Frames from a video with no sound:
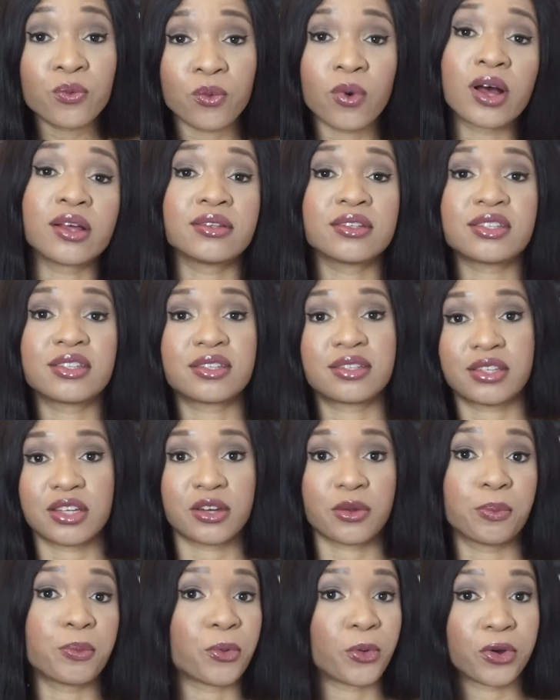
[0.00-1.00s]
once
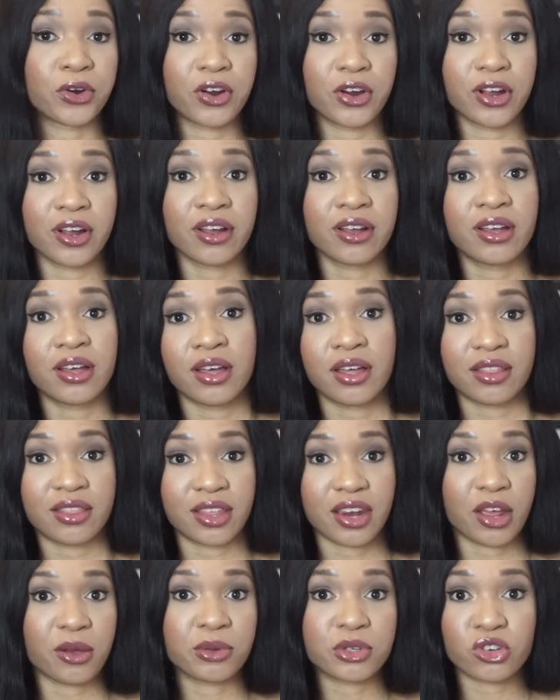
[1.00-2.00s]
did a border
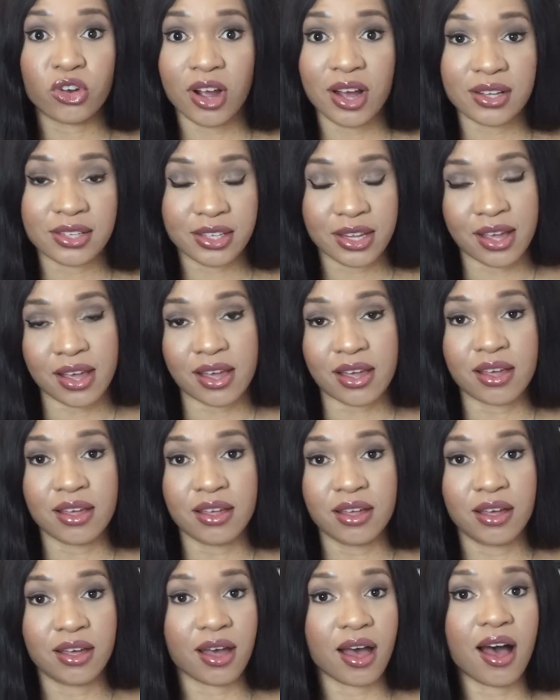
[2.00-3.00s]
that I was crossing
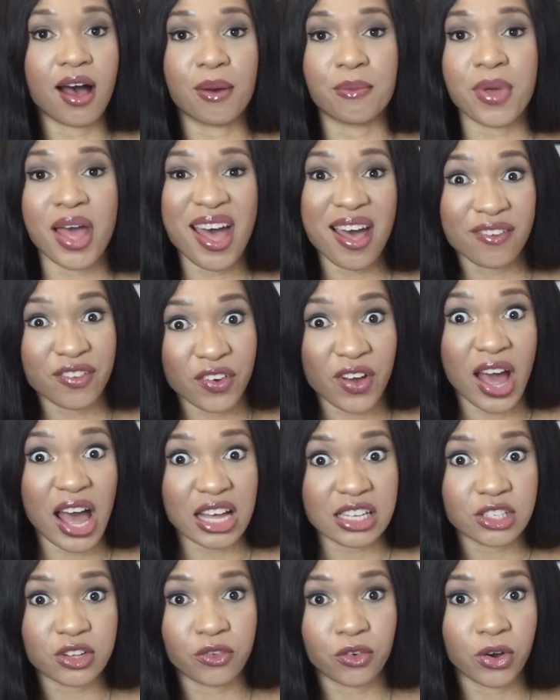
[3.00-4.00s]
ever
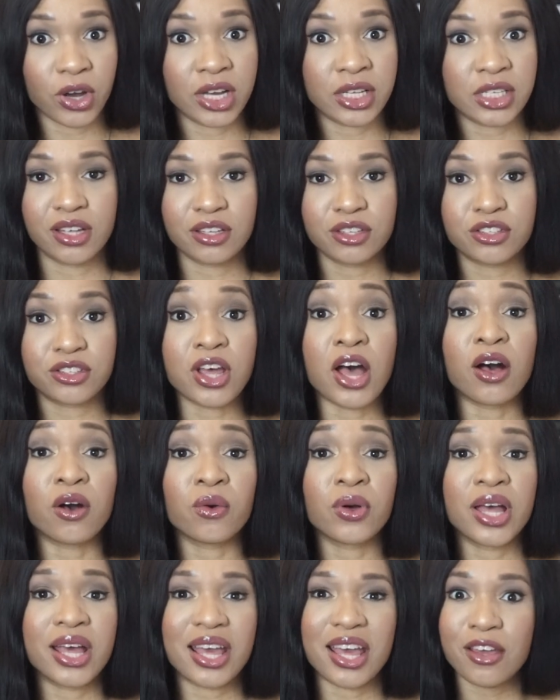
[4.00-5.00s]
ask for it.
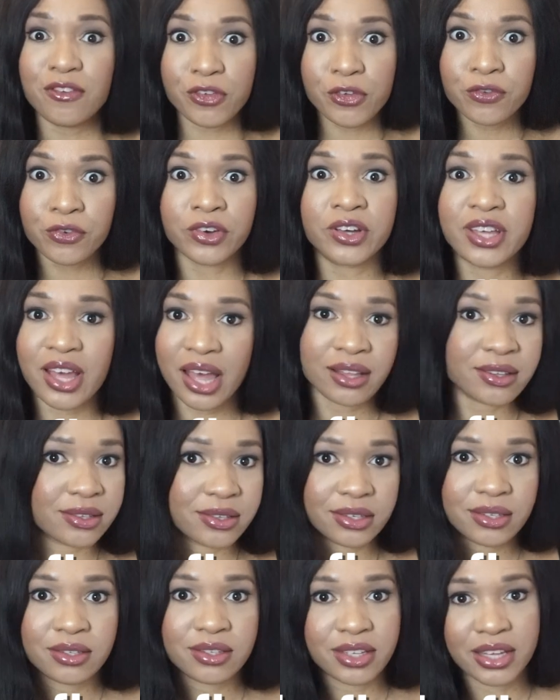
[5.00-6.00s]
So if you forget
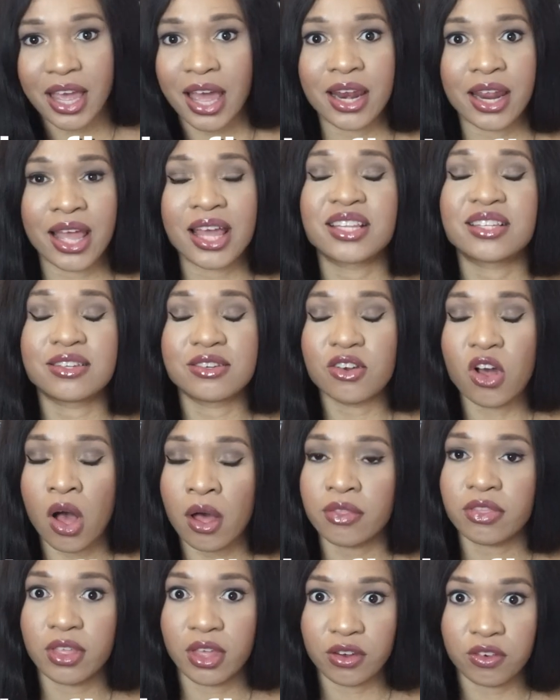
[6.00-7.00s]
to get it, it's
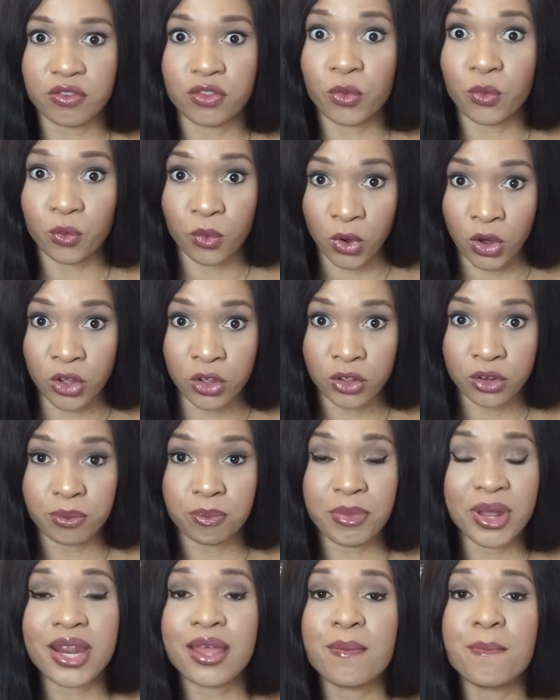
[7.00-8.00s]
not the end of the
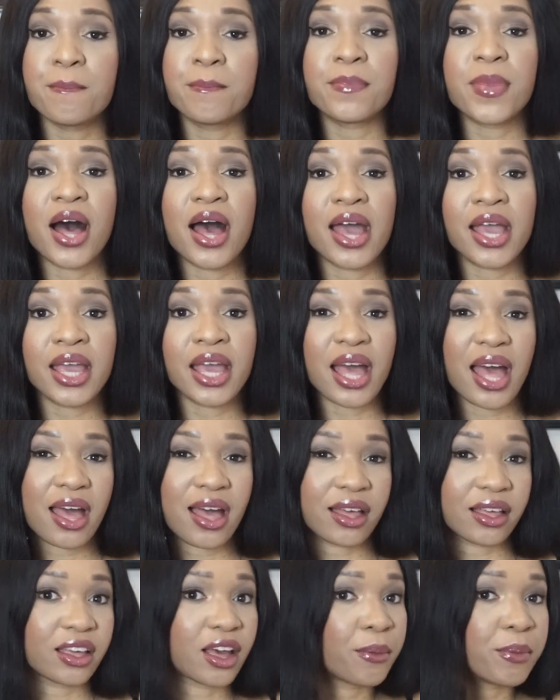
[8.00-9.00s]
world, but it might
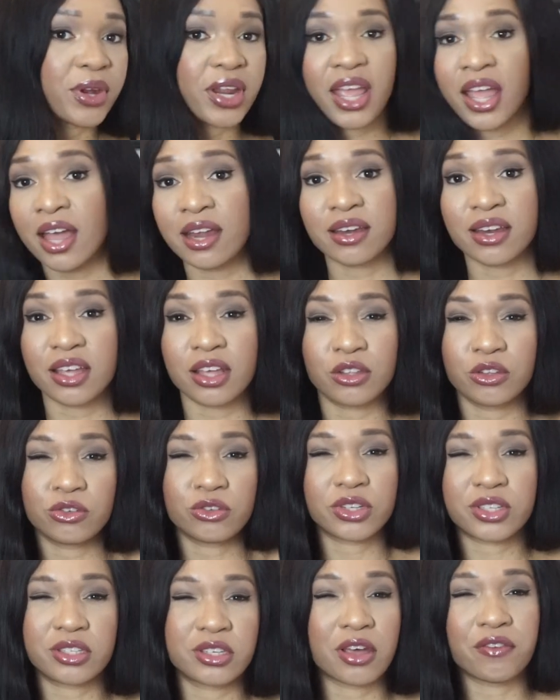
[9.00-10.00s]
come in handy and you
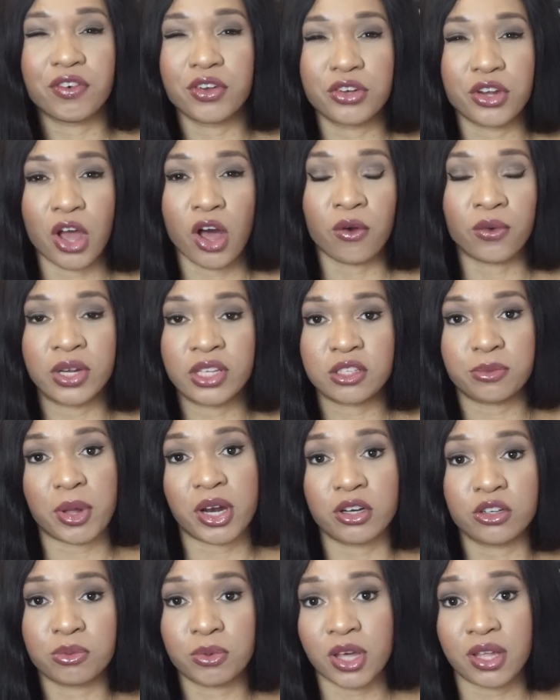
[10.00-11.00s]
just never know, and it's
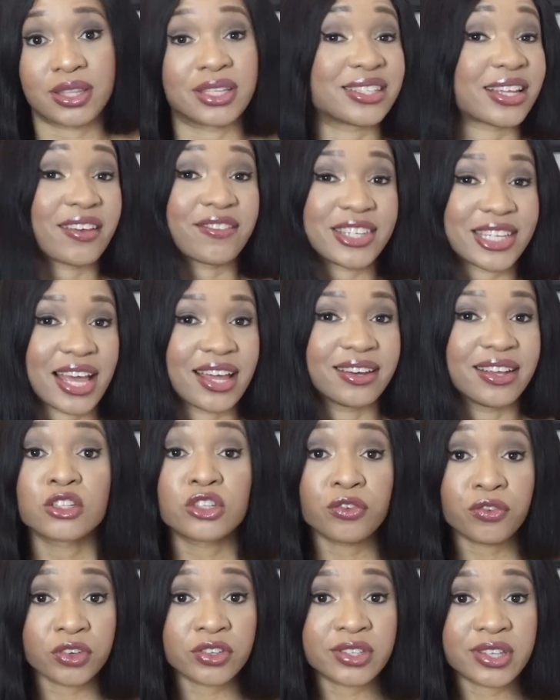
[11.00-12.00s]
better to be on the safe side.
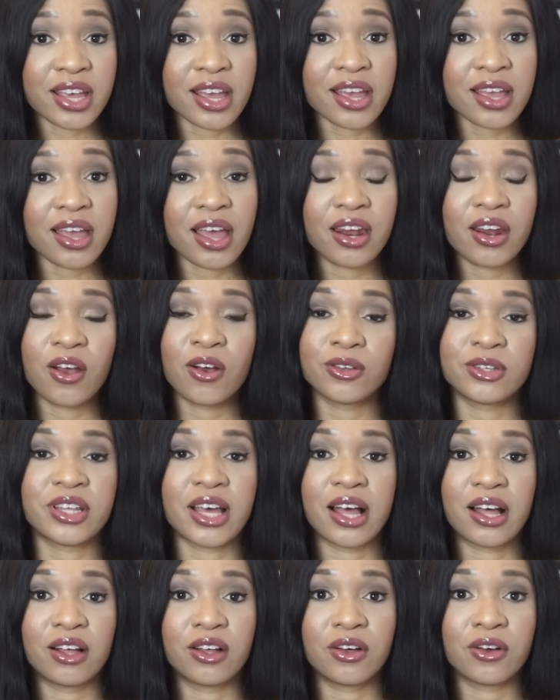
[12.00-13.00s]
So if you're staying at a
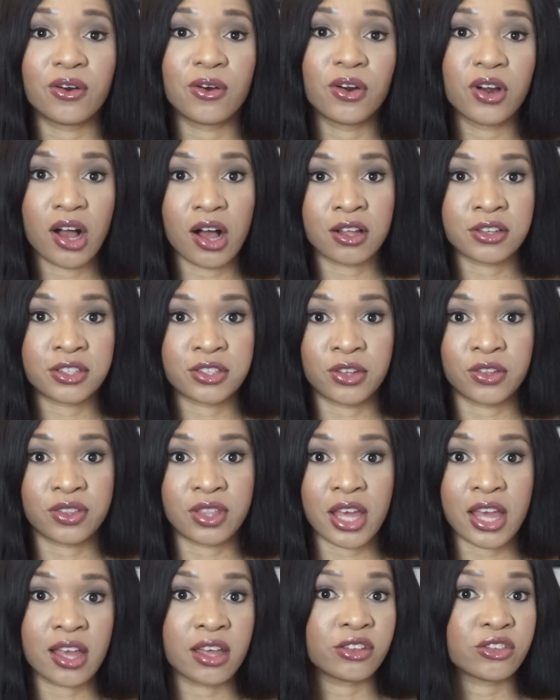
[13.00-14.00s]
hotel or hostel,
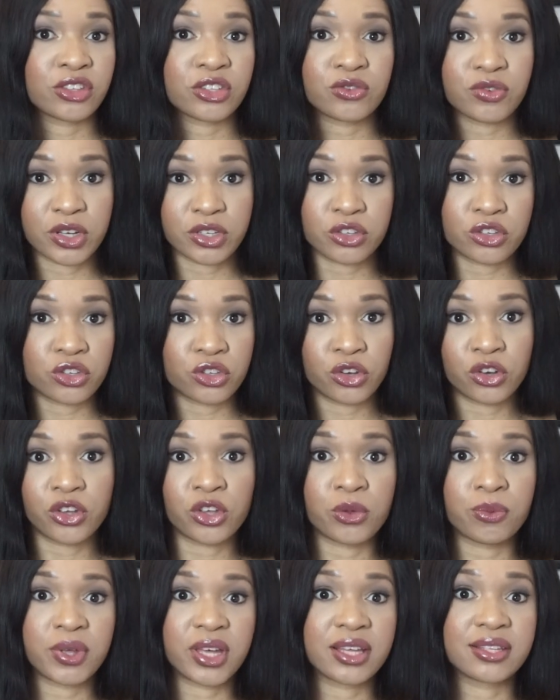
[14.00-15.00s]
they just register
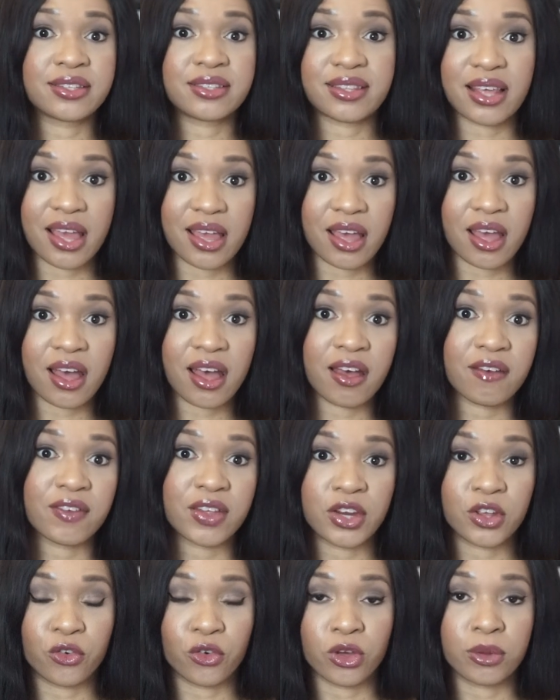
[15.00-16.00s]
you because they
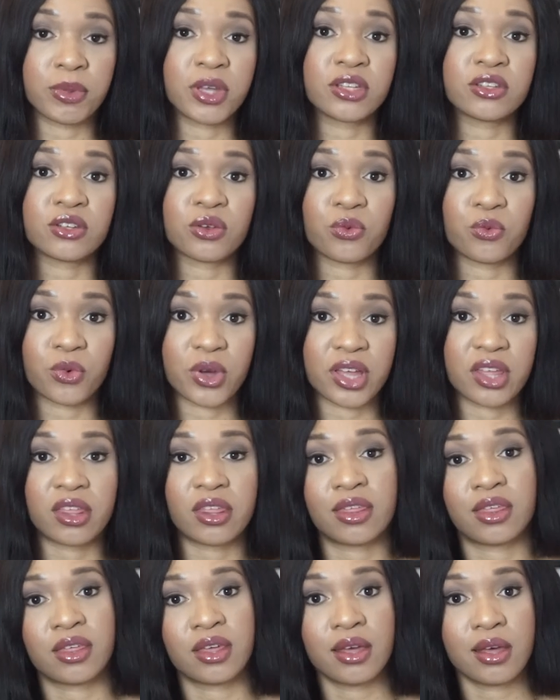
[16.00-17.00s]
have an agreement
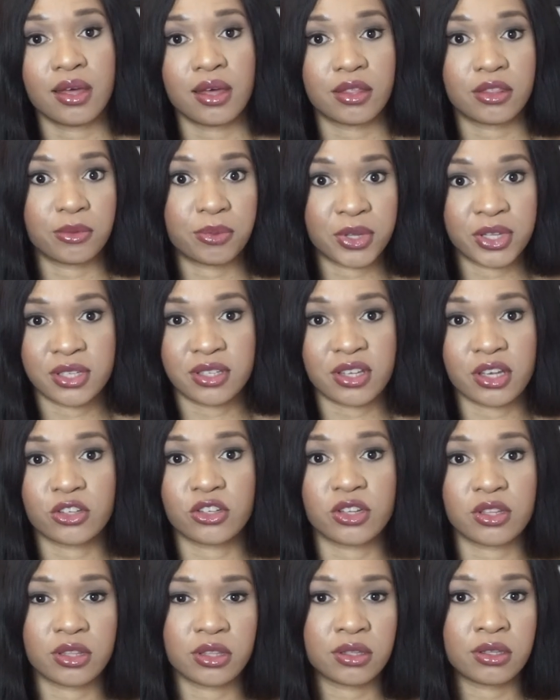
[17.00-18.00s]
with the police
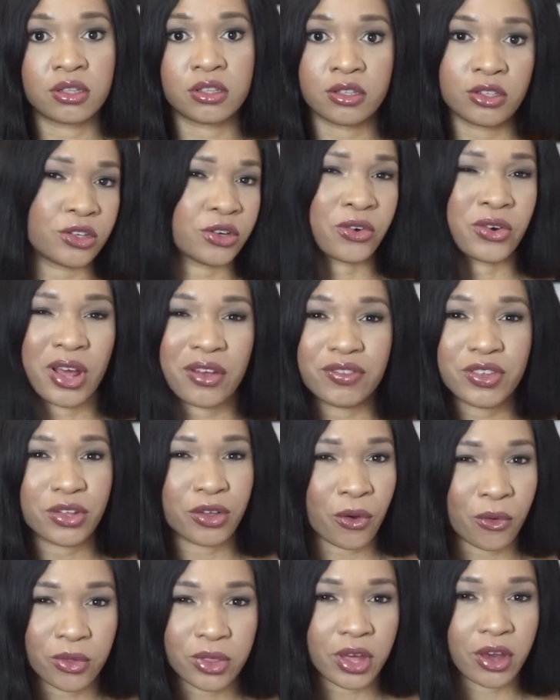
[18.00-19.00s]
station. You don't have to
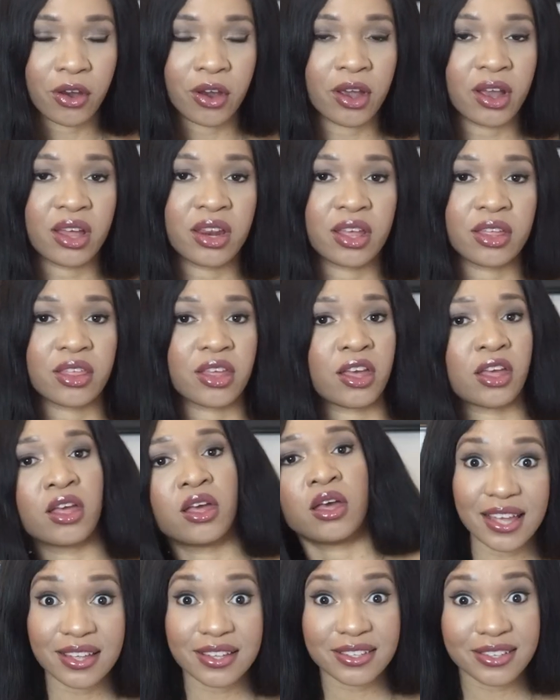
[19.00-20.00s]
go there or anything.
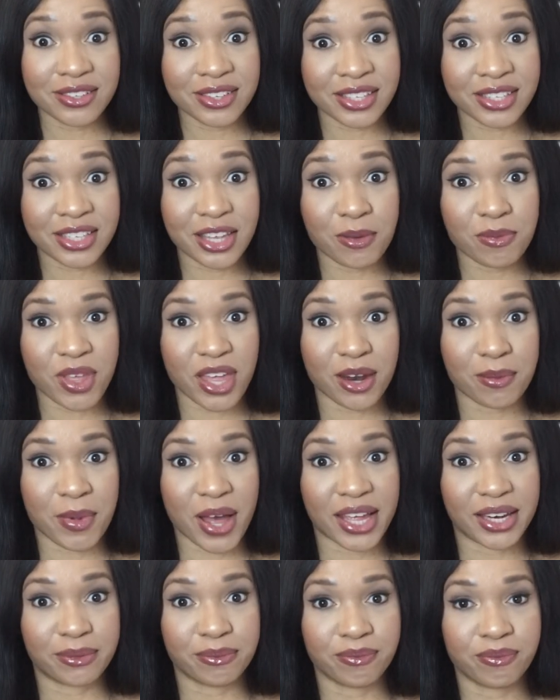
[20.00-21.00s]
So just keep that in
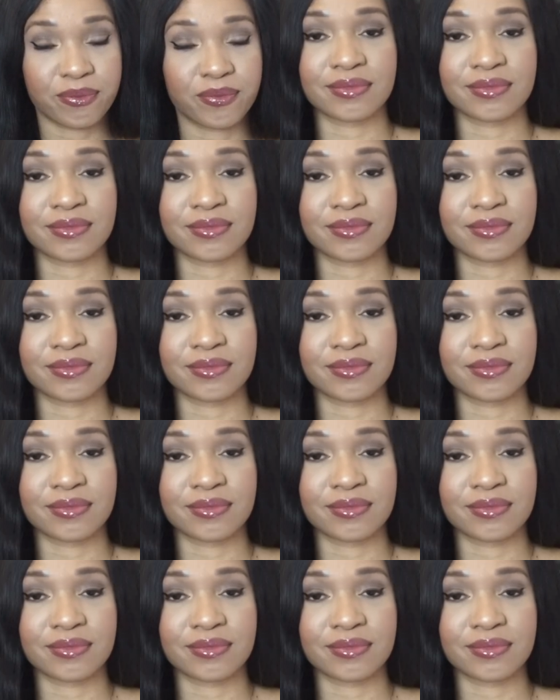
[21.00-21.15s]
mind.